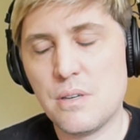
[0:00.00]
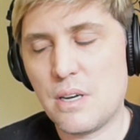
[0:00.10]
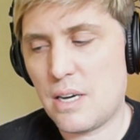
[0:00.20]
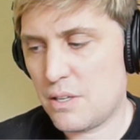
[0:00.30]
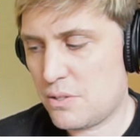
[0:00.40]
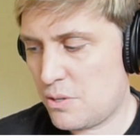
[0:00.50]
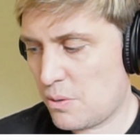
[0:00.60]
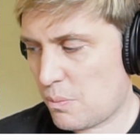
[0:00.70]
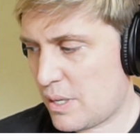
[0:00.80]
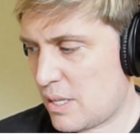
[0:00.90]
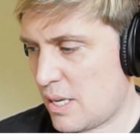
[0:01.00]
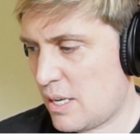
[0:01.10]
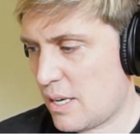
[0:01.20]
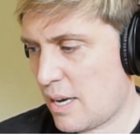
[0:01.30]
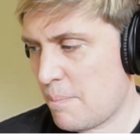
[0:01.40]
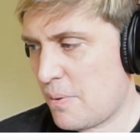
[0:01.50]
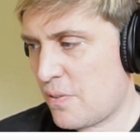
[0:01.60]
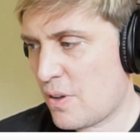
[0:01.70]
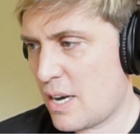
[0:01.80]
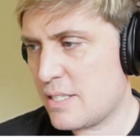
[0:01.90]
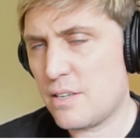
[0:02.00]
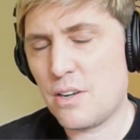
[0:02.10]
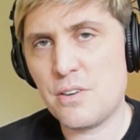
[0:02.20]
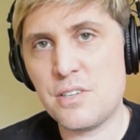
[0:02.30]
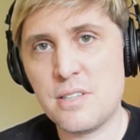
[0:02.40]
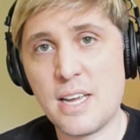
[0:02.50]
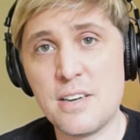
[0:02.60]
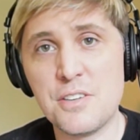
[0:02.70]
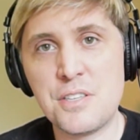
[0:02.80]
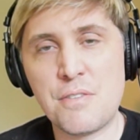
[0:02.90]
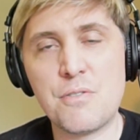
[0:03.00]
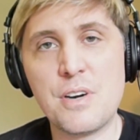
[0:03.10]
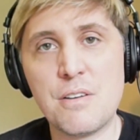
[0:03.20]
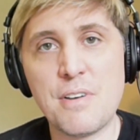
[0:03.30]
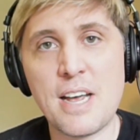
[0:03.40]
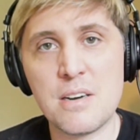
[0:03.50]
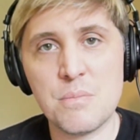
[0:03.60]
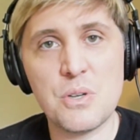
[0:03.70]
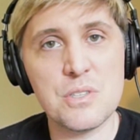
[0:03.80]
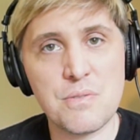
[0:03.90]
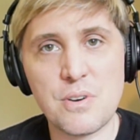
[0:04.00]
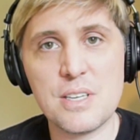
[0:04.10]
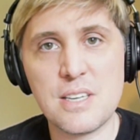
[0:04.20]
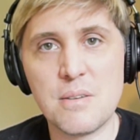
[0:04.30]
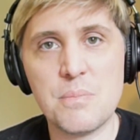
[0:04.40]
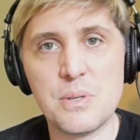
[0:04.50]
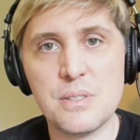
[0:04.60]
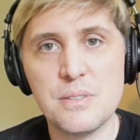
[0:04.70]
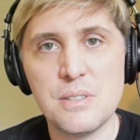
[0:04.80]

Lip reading: to really empathize and understand the suffering of animals, for example,